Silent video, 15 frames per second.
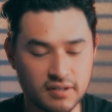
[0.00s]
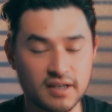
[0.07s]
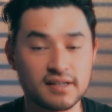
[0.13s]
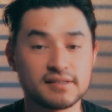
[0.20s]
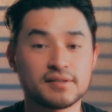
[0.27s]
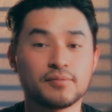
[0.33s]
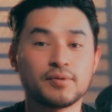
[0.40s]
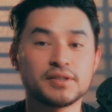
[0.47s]
Okay,
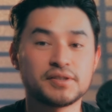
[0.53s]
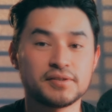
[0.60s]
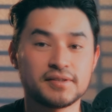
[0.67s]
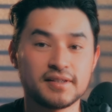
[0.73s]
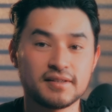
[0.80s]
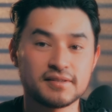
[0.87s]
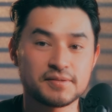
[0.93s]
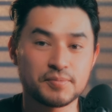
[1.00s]
so once you
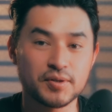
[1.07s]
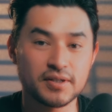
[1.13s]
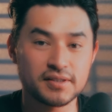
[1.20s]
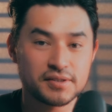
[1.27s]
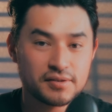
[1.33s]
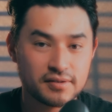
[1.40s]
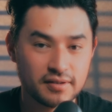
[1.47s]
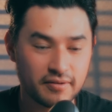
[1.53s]
see the
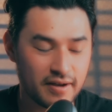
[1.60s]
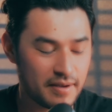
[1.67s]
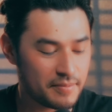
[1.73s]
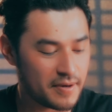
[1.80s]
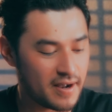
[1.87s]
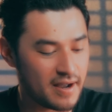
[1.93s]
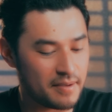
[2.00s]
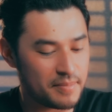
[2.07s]
springs, you can grab
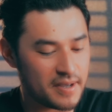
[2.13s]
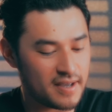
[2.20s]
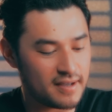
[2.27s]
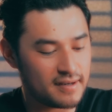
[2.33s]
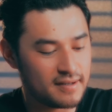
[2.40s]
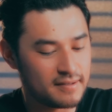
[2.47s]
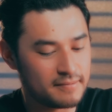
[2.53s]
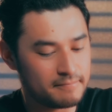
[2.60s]
your
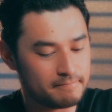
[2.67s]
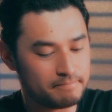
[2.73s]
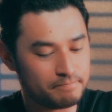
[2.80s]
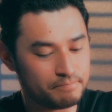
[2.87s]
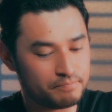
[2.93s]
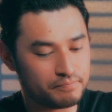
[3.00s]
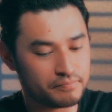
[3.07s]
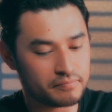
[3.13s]
iPad,
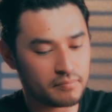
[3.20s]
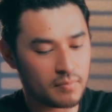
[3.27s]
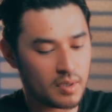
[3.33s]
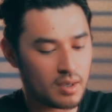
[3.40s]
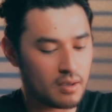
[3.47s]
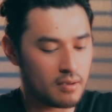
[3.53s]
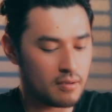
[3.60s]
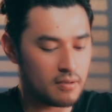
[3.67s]

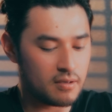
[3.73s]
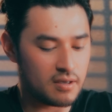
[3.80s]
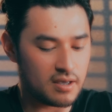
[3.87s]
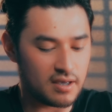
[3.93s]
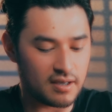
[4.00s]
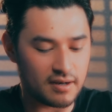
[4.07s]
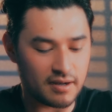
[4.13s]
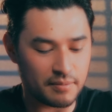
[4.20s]

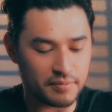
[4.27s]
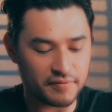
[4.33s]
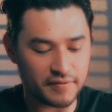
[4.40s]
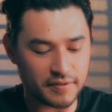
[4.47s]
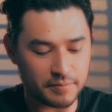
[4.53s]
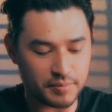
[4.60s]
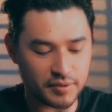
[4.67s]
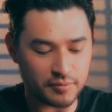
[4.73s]
and I prefer
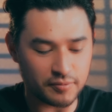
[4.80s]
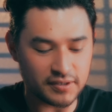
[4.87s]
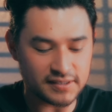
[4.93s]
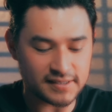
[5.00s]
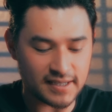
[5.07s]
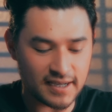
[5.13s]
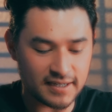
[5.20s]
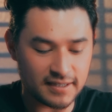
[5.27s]
to put one
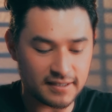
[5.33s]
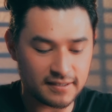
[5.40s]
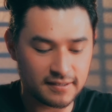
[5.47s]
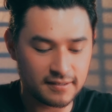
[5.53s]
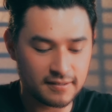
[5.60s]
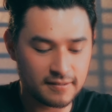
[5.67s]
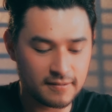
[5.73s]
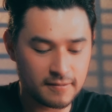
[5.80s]
side in,
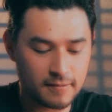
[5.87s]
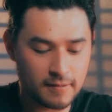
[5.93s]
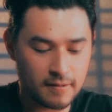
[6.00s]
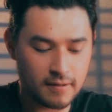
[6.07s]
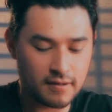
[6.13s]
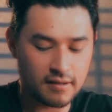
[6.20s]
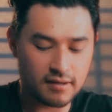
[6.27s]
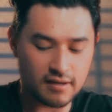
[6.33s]

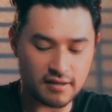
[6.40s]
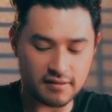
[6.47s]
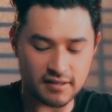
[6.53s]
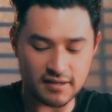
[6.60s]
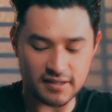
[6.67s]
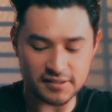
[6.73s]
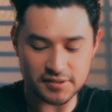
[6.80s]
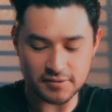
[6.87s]
and
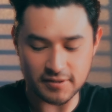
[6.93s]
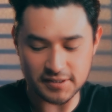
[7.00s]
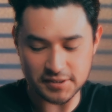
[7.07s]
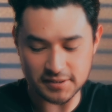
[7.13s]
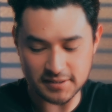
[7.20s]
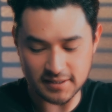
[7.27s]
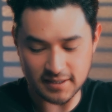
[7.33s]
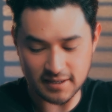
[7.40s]
then I stretch
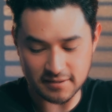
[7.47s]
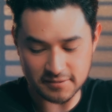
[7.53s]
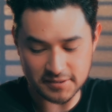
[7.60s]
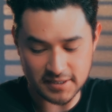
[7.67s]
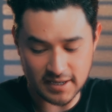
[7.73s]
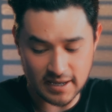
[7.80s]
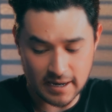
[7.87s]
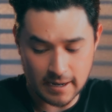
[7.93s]
it to the other
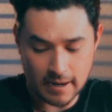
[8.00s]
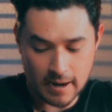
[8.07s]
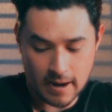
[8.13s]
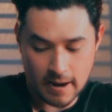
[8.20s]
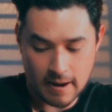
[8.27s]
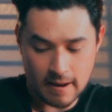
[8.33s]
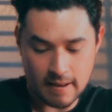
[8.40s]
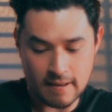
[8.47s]
side,
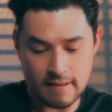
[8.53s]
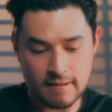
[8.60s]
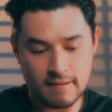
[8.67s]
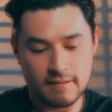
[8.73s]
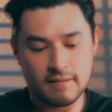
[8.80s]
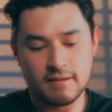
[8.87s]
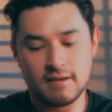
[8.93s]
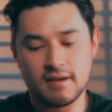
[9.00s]

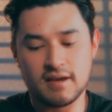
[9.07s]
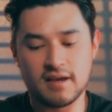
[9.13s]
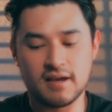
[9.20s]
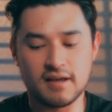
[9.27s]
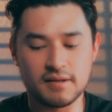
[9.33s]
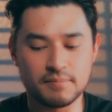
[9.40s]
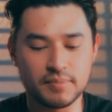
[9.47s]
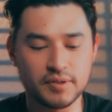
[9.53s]

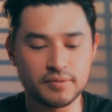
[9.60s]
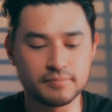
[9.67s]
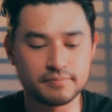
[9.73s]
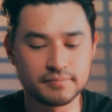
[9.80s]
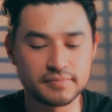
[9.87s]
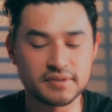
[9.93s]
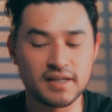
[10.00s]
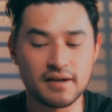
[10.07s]
and boom,
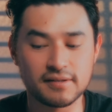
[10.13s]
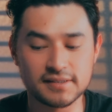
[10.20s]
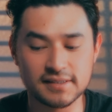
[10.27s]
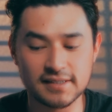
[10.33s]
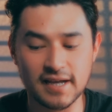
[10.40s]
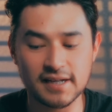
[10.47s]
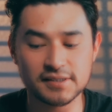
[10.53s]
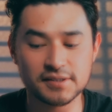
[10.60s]
now it's
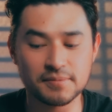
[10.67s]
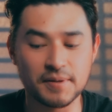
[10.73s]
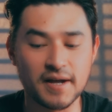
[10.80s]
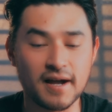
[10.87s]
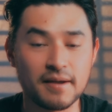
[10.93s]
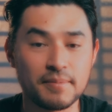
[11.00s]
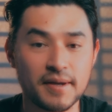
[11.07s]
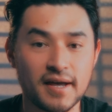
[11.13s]
attached to
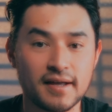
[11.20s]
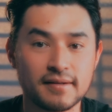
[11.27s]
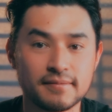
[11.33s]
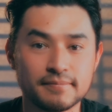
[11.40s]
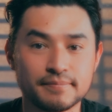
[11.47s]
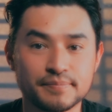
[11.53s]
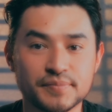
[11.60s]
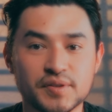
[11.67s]
my iPad.
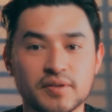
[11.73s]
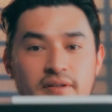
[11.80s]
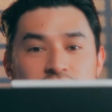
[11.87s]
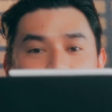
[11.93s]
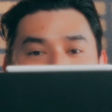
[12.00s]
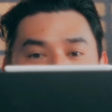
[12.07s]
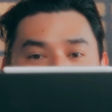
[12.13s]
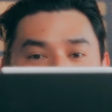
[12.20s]
So here's
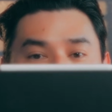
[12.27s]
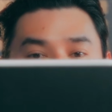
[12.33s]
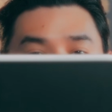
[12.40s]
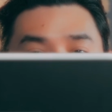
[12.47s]
what it looks